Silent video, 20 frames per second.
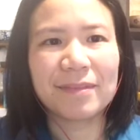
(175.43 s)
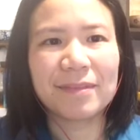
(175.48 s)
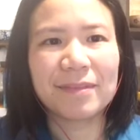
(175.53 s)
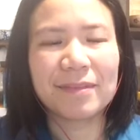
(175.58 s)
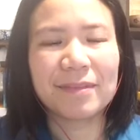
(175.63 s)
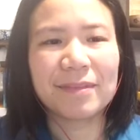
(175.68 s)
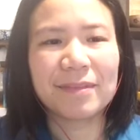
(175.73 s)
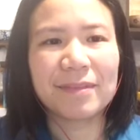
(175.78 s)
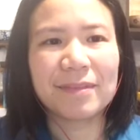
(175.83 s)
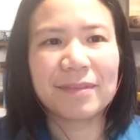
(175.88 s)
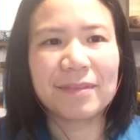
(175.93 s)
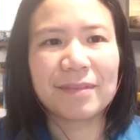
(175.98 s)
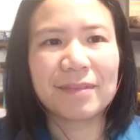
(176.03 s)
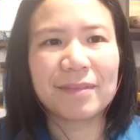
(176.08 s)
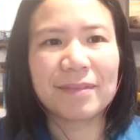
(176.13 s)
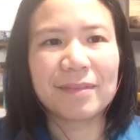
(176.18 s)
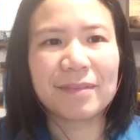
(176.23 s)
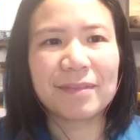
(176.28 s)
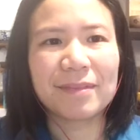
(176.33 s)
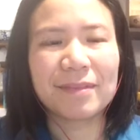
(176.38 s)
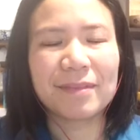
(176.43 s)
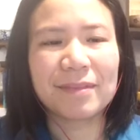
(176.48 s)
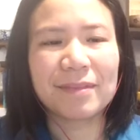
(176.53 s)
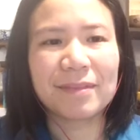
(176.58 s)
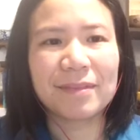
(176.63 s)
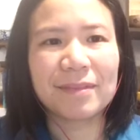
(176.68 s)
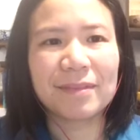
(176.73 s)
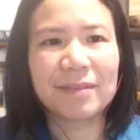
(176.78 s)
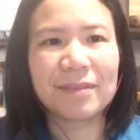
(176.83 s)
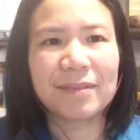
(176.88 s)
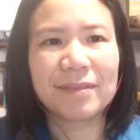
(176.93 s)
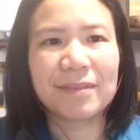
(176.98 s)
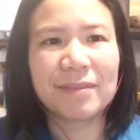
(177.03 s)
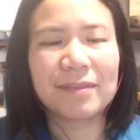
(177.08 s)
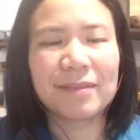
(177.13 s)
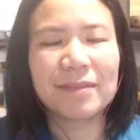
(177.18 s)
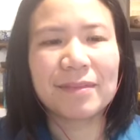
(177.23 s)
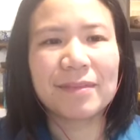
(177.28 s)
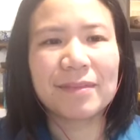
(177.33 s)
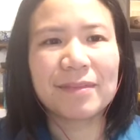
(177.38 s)

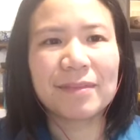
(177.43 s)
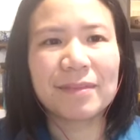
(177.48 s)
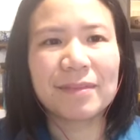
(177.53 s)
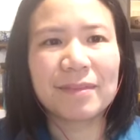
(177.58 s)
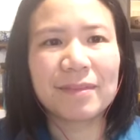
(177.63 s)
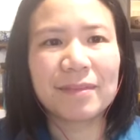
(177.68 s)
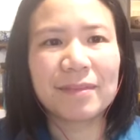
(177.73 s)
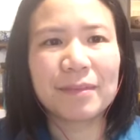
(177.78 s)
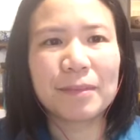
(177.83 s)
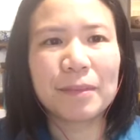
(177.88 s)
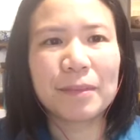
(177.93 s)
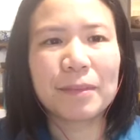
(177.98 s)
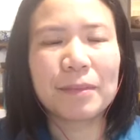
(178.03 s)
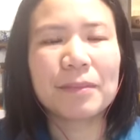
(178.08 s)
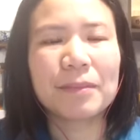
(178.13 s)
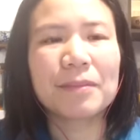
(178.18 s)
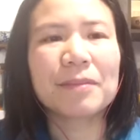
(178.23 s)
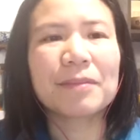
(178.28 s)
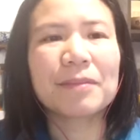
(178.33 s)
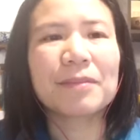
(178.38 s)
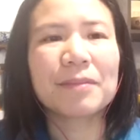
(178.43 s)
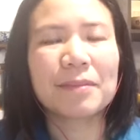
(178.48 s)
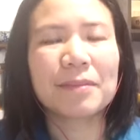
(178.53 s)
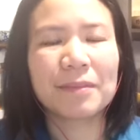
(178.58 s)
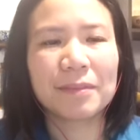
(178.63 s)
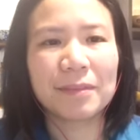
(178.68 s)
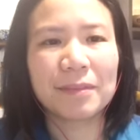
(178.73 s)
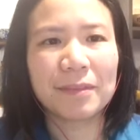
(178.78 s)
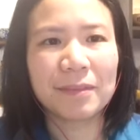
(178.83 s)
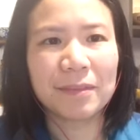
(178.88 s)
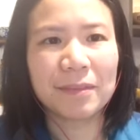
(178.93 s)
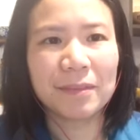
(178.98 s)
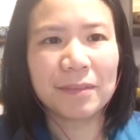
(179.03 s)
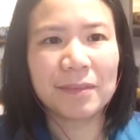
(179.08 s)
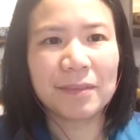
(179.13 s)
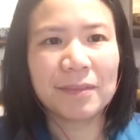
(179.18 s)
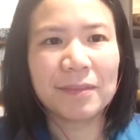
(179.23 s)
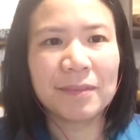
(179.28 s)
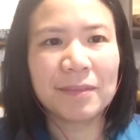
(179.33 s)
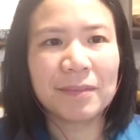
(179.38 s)

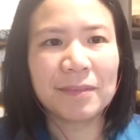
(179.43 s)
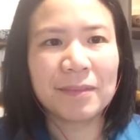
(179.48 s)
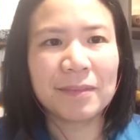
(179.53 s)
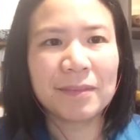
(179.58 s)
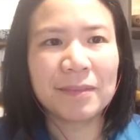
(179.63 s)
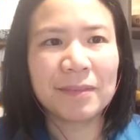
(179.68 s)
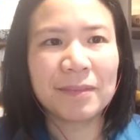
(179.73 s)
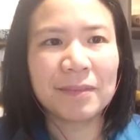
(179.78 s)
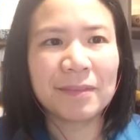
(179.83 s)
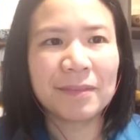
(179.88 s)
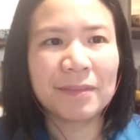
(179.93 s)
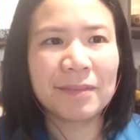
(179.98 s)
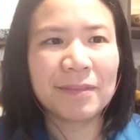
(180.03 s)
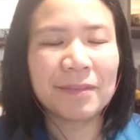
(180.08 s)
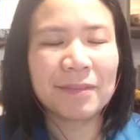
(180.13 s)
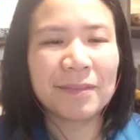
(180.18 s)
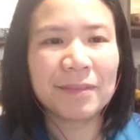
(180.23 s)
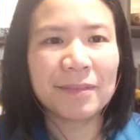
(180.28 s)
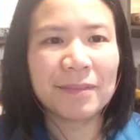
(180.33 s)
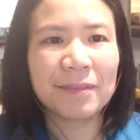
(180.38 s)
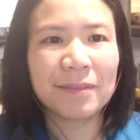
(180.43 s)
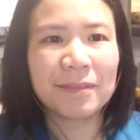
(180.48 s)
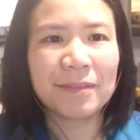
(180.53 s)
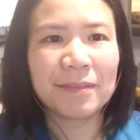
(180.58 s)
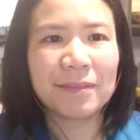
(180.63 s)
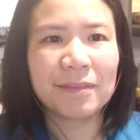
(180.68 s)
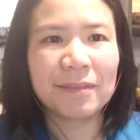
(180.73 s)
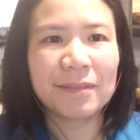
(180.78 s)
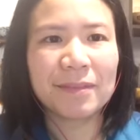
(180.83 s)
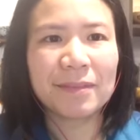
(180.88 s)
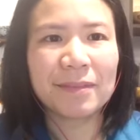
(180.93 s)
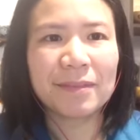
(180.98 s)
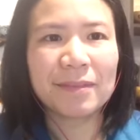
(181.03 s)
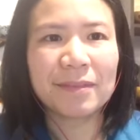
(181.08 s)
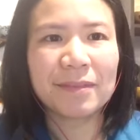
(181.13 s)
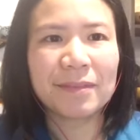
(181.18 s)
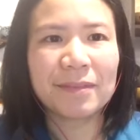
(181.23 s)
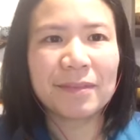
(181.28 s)
The person shown says nothing.